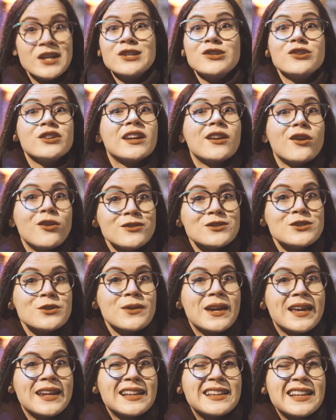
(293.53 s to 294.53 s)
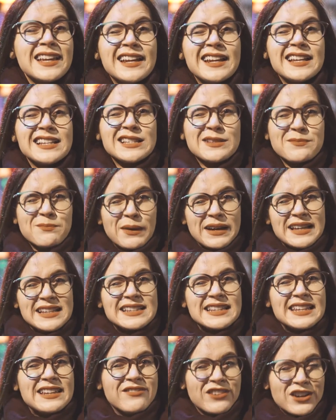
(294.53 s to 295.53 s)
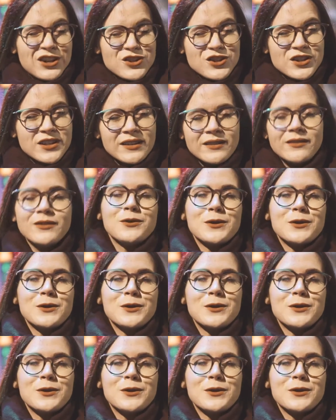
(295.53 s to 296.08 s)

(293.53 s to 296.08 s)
You can also get it in a spicy version,